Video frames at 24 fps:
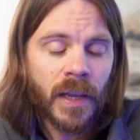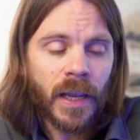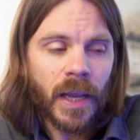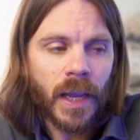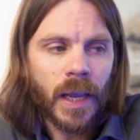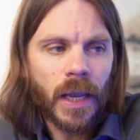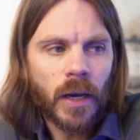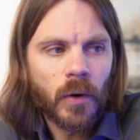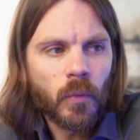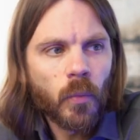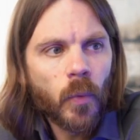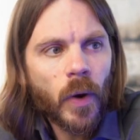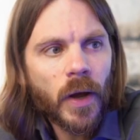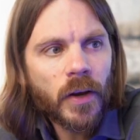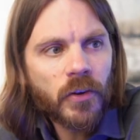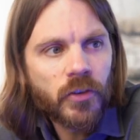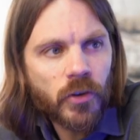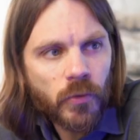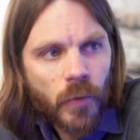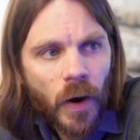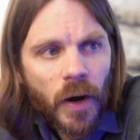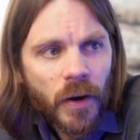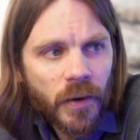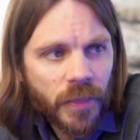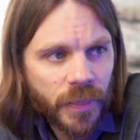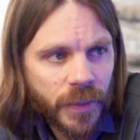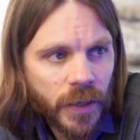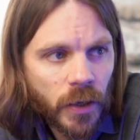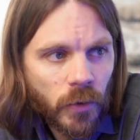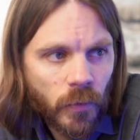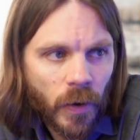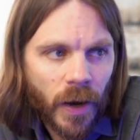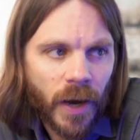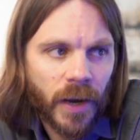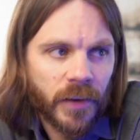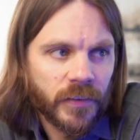And what Girard
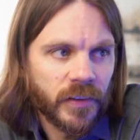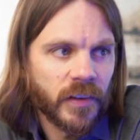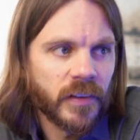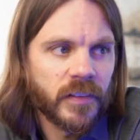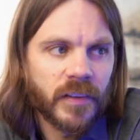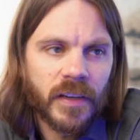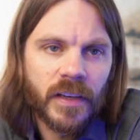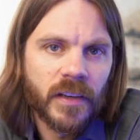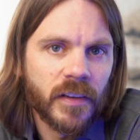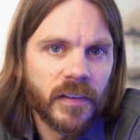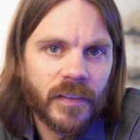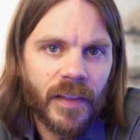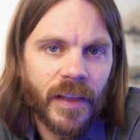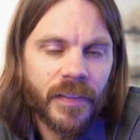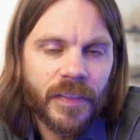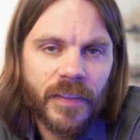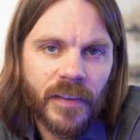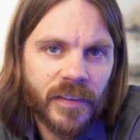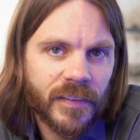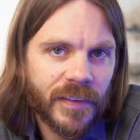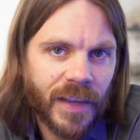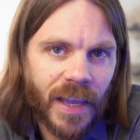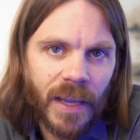theorizes is that this